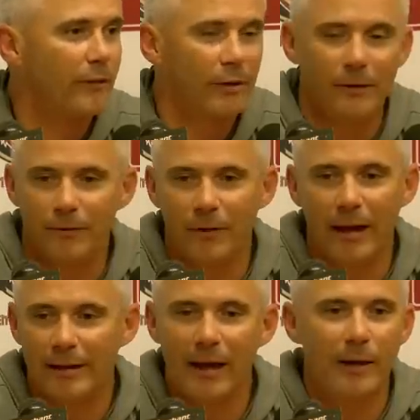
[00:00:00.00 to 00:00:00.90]
for the for
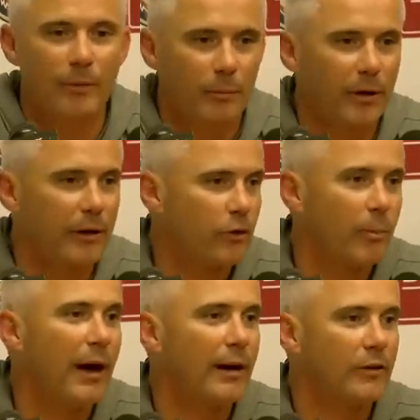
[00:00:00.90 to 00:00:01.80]
that game and bringing us
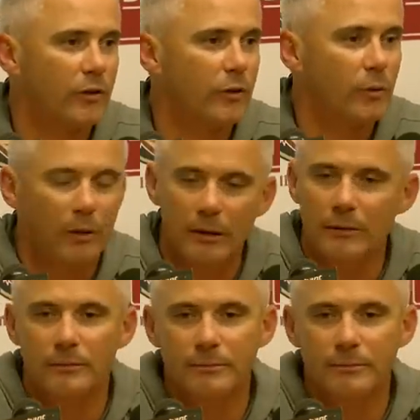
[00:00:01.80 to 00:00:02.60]
back to uh,